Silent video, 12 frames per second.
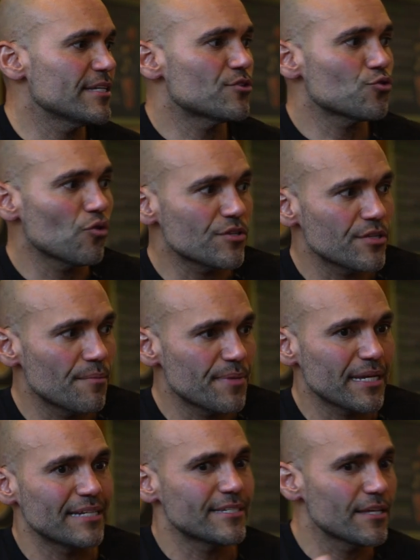they saw
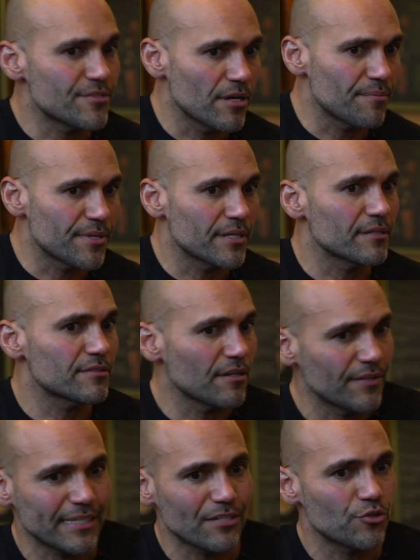something, I said something, stuff
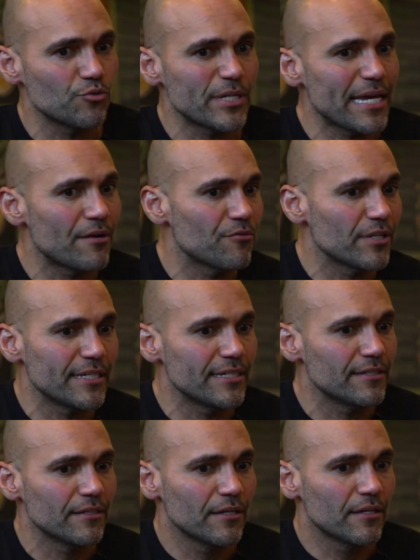like that. So you can't
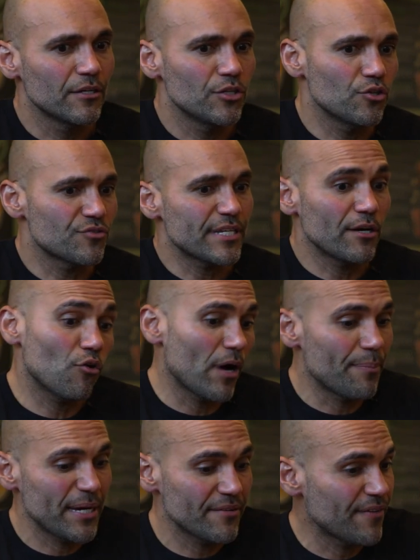really, say, oh, I
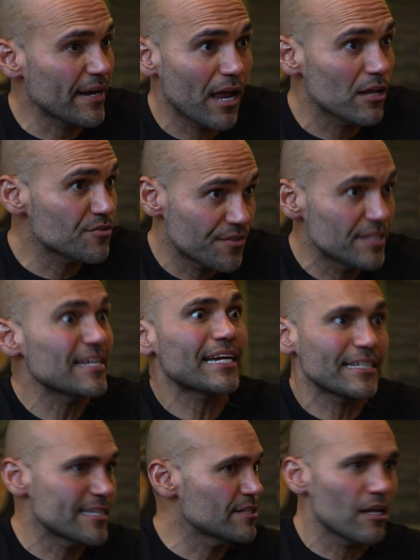paid $5 for this, I
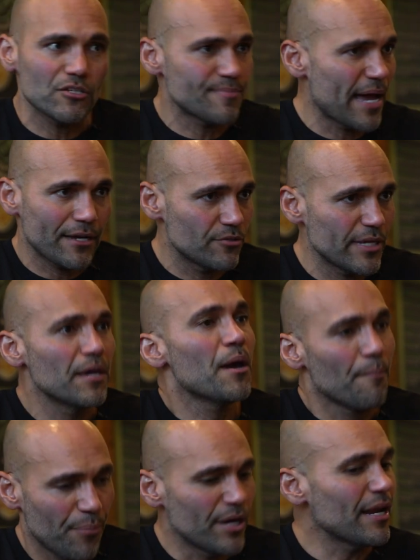got $10 back. You can't.
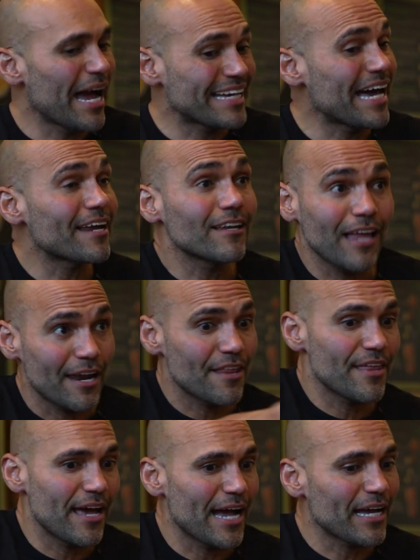But I got a lot of
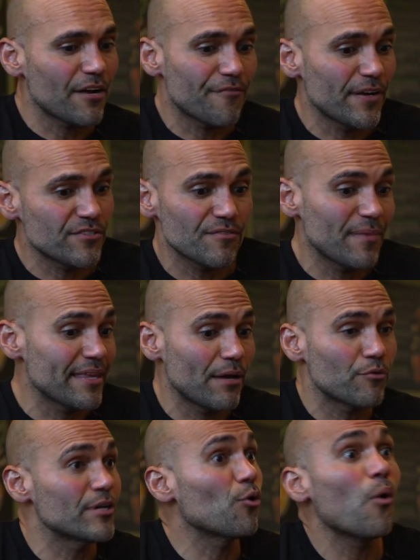that. I got friends of mine that
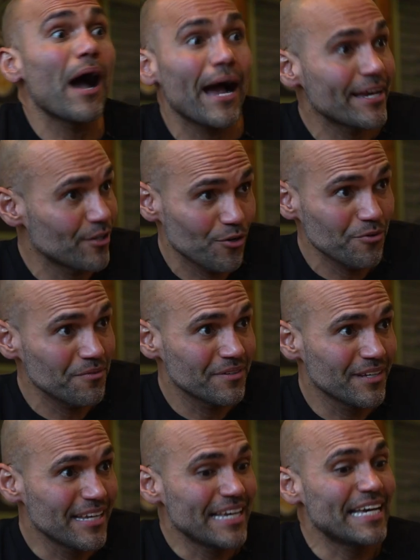were in Ohio
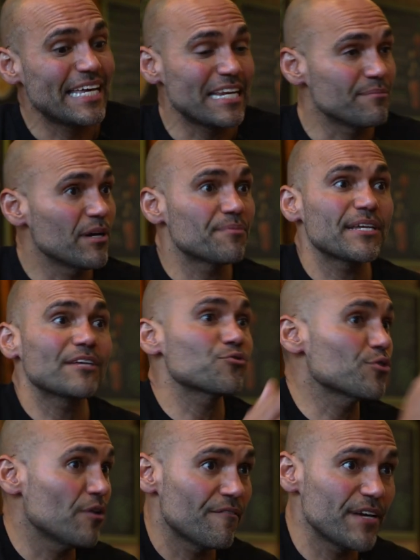hitting me up, saying, I saw
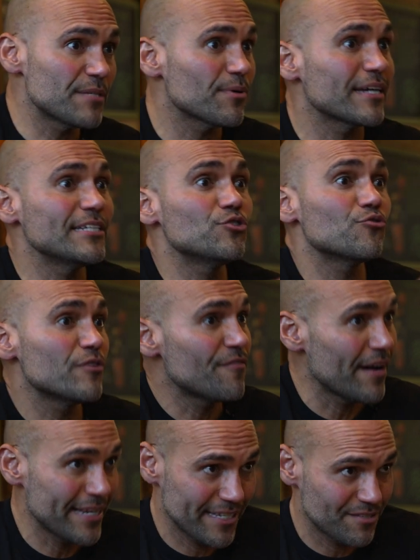you on Facebook, I need you to
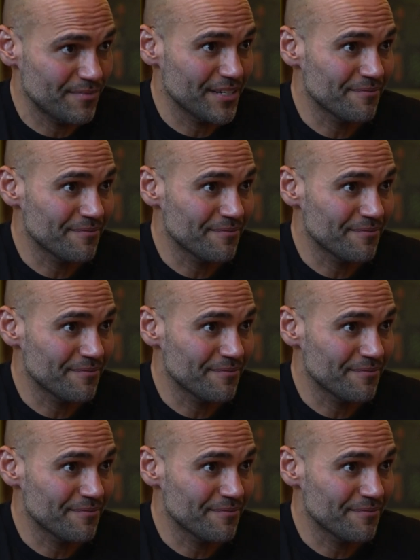refinance me.